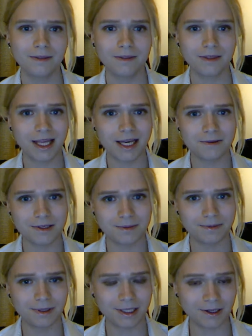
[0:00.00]
that was
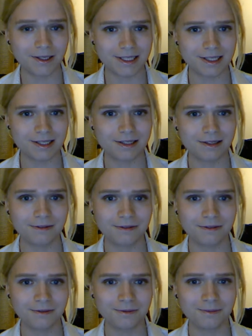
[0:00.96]
because
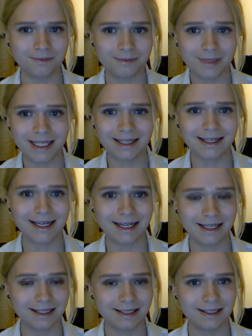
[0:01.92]
of me,
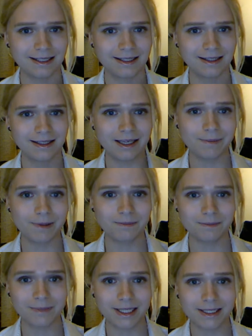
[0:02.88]
like, keeping
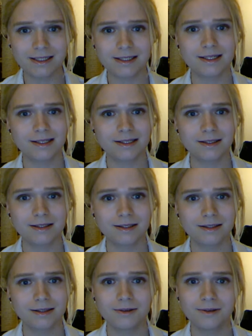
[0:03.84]
my
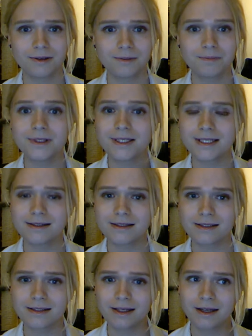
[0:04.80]
distance to her. But
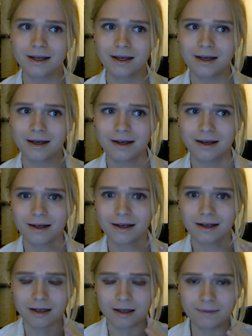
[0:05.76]
since
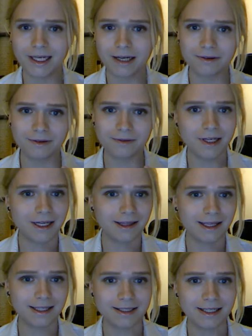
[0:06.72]
coming out and feeling
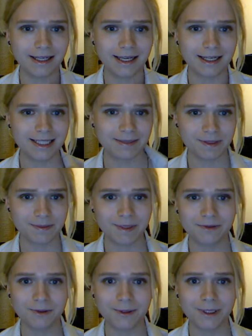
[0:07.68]
that she accepts me
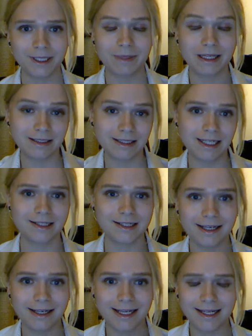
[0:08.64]
for who I am and that she
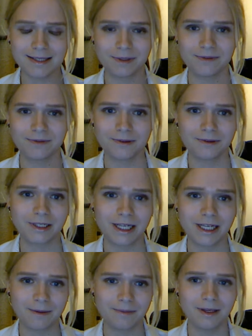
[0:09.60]
actually likes me for who I
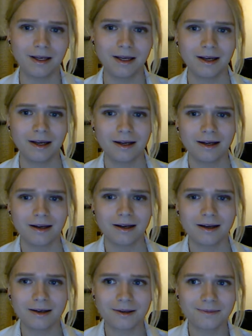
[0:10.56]
am,
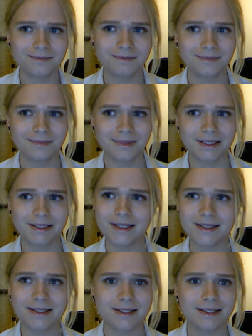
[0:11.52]
um, it's
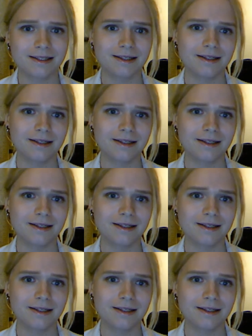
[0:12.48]
just